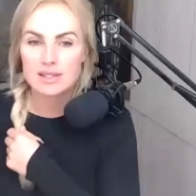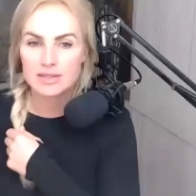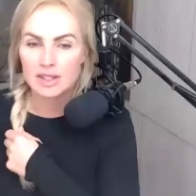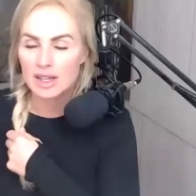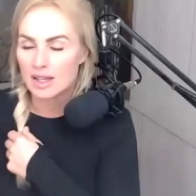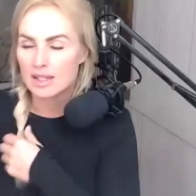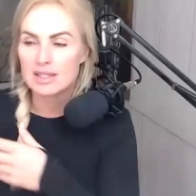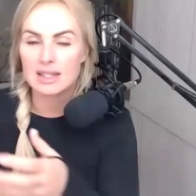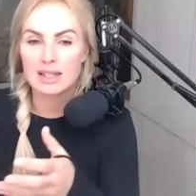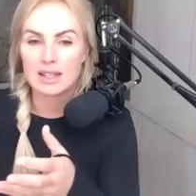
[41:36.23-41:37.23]
philo-
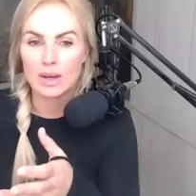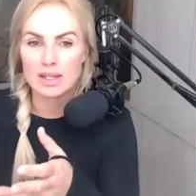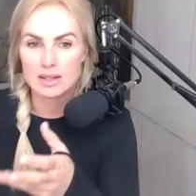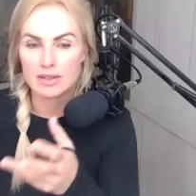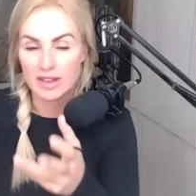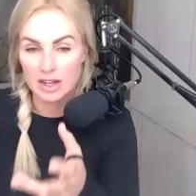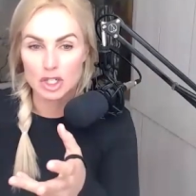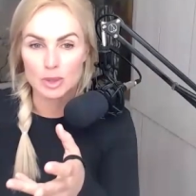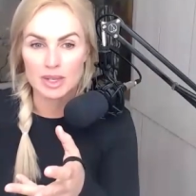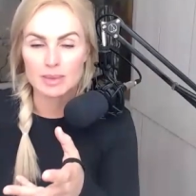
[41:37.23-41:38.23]
his thinking was, if I
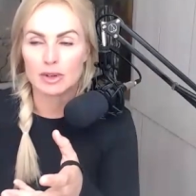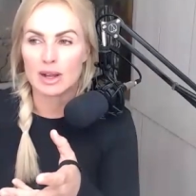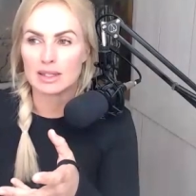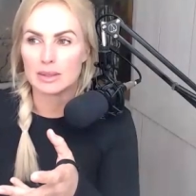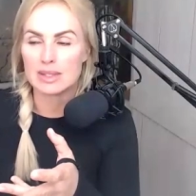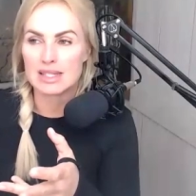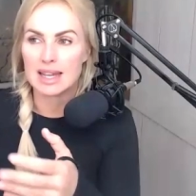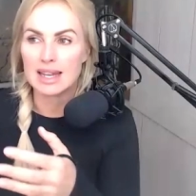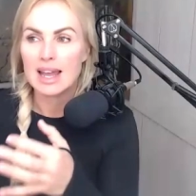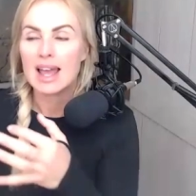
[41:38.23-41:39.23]
interpreted him correctly, was
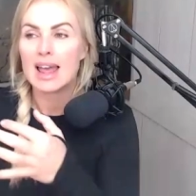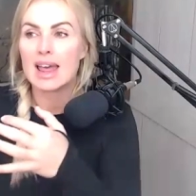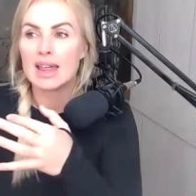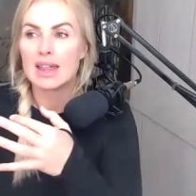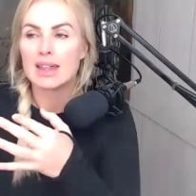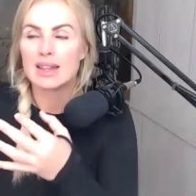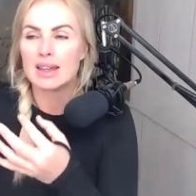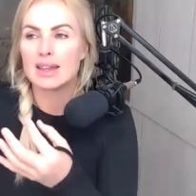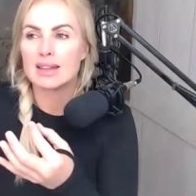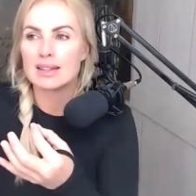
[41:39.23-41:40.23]
that
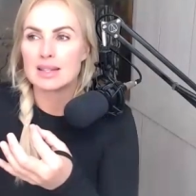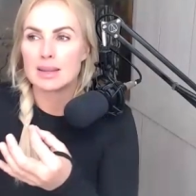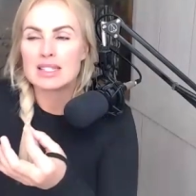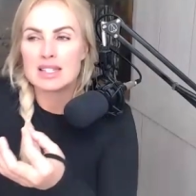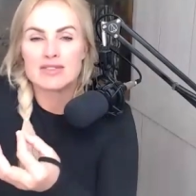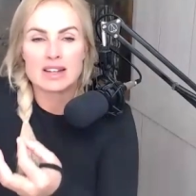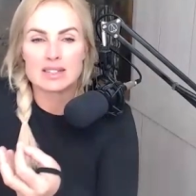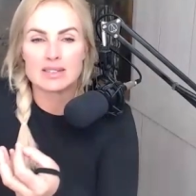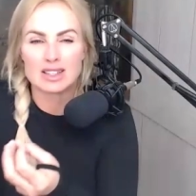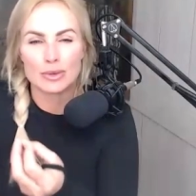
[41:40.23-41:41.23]
something to the
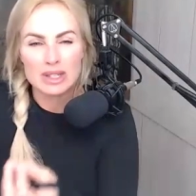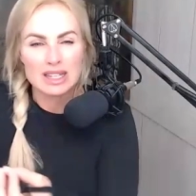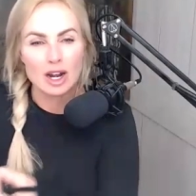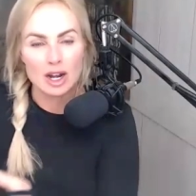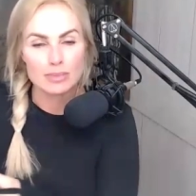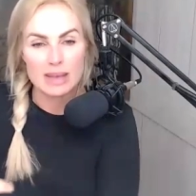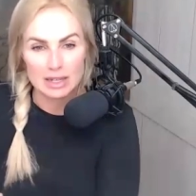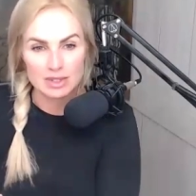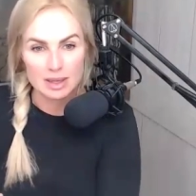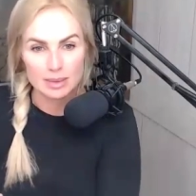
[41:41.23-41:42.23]
effect of like there really aren't
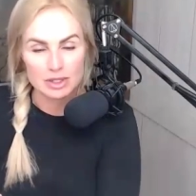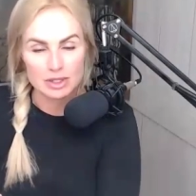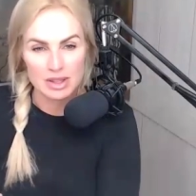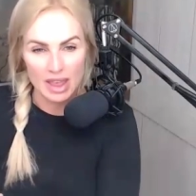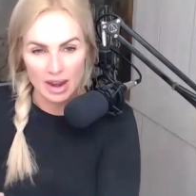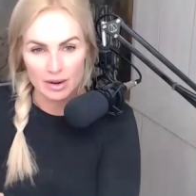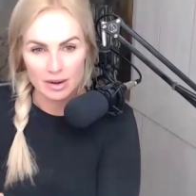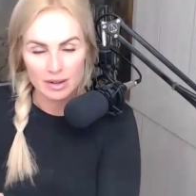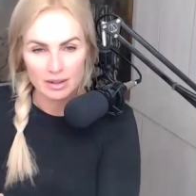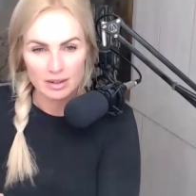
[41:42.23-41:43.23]
pain receptors
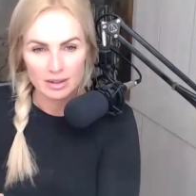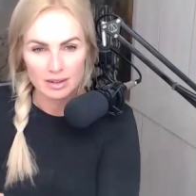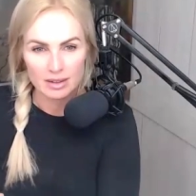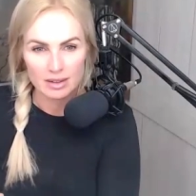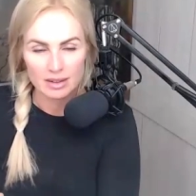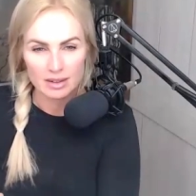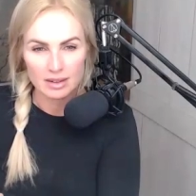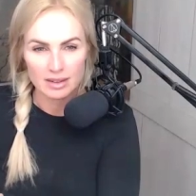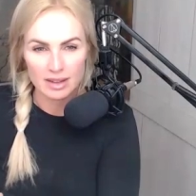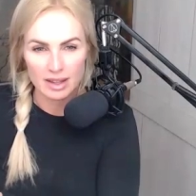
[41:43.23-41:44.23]
there
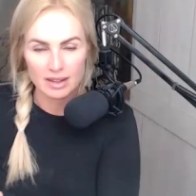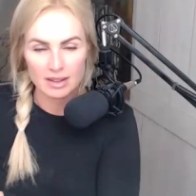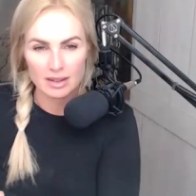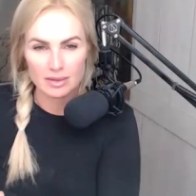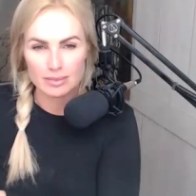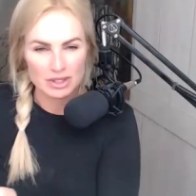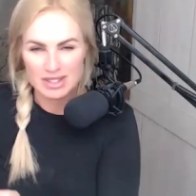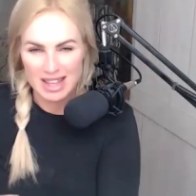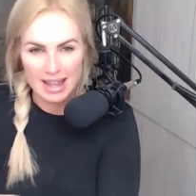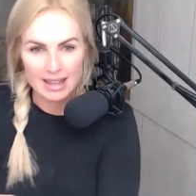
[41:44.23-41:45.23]
that per
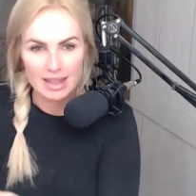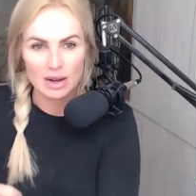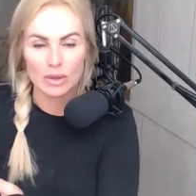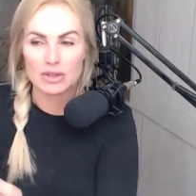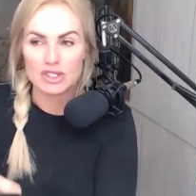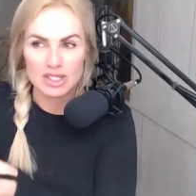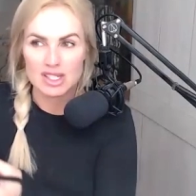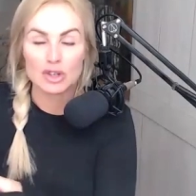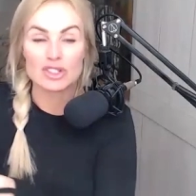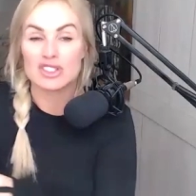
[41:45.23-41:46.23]
se that or there's
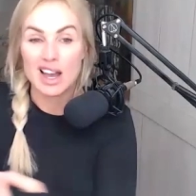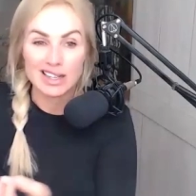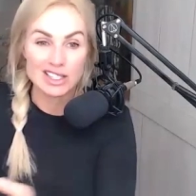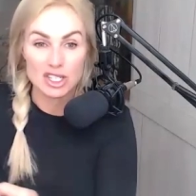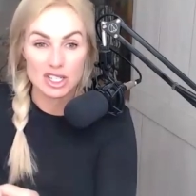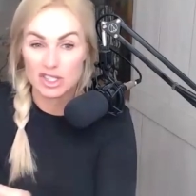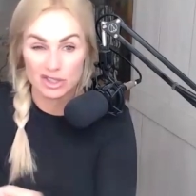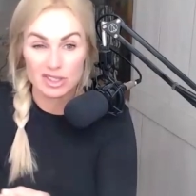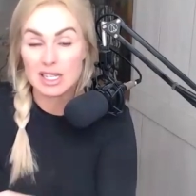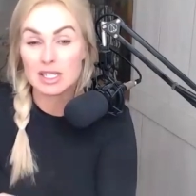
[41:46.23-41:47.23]
just there's not in-
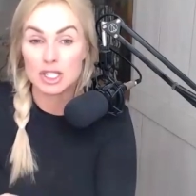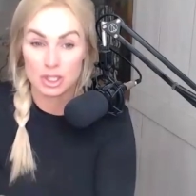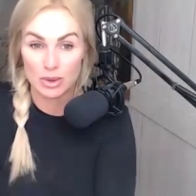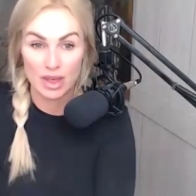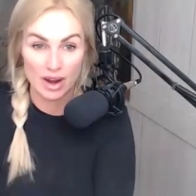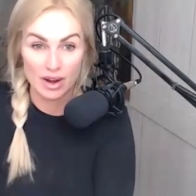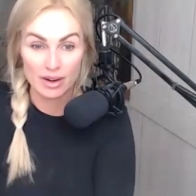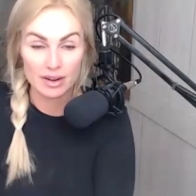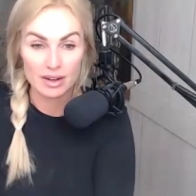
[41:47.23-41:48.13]
injured tissue there